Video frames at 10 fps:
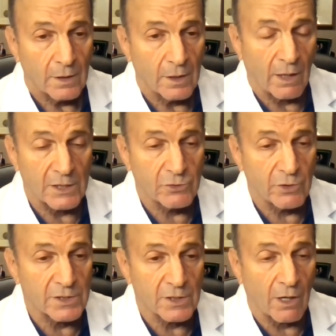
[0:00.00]
I
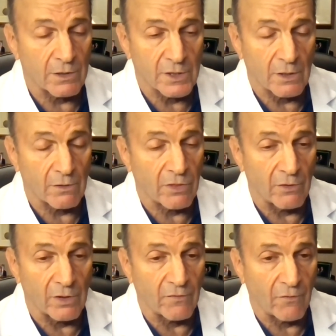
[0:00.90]
treat scars that are
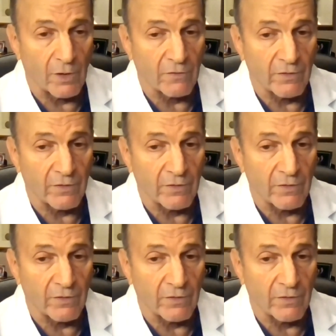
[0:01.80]
30, 40,